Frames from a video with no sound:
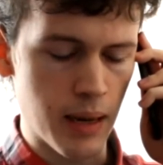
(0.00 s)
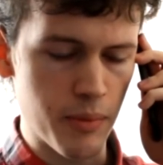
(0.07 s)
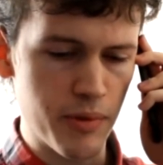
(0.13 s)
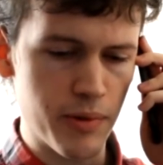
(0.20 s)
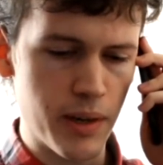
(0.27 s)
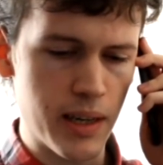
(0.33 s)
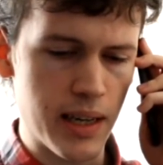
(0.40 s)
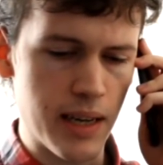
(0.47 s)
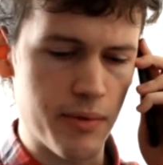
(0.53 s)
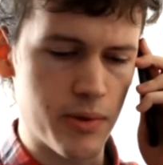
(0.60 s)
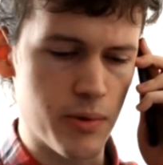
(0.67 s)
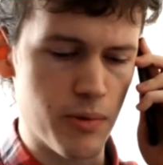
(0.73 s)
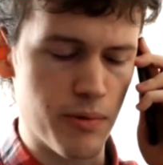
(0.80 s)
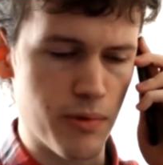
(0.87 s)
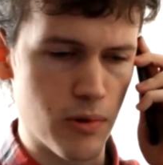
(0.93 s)
I'm afraid I have
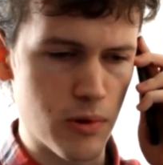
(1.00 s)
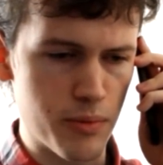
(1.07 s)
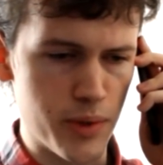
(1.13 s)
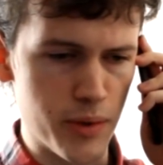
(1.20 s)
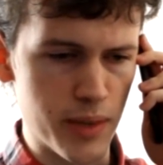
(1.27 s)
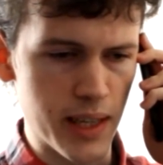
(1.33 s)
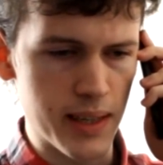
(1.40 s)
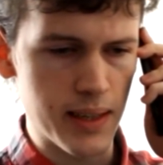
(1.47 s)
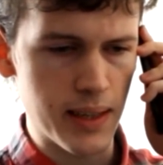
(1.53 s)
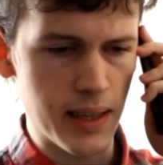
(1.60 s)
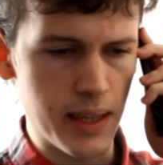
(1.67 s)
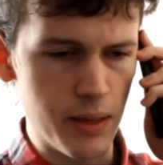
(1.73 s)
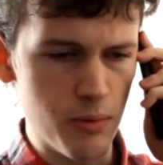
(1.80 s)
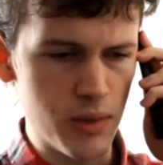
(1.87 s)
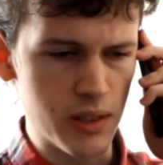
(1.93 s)
to inform you that
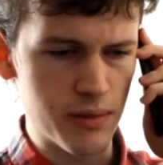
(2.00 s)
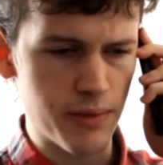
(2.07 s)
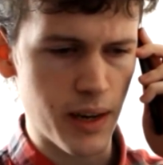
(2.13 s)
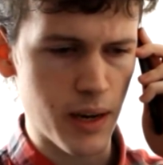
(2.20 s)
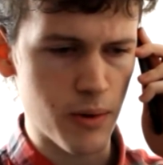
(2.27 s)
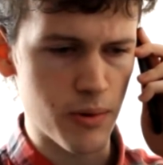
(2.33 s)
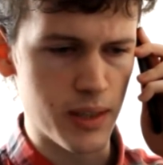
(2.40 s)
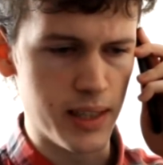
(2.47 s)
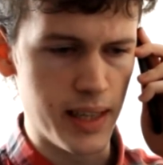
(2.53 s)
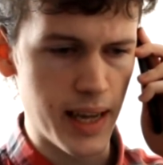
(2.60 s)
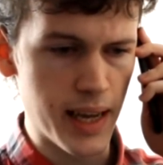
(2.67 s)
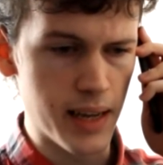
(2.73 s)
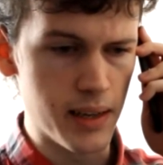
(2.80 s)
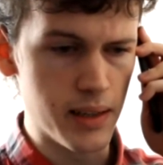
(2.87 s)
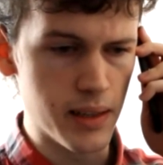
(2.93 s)
he was found
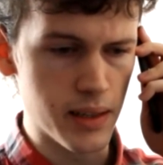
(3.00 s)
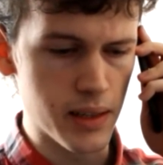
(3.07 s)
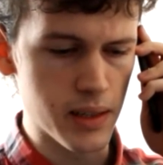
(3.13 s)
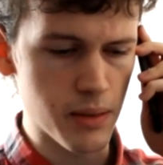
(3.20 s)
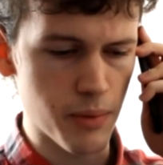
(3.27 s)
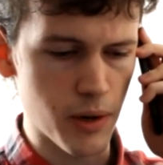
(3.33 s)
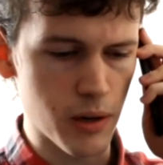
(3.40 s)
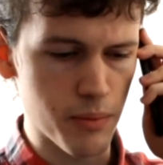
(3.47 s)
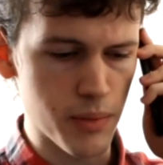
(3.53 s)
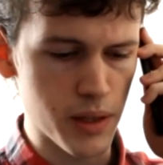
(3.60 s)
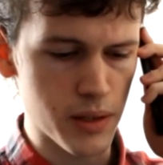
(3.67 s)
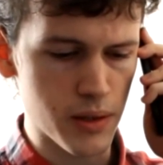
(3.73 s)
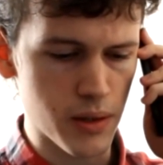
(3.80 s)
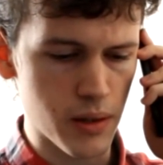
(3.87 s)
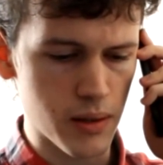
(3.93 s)
dead in his
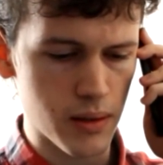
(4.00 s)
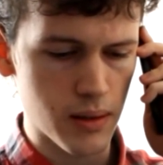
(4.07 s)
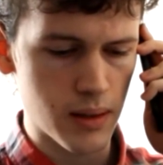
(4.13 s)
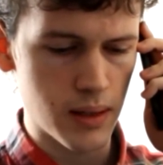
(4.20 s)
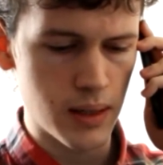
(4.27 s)
apartment, sir.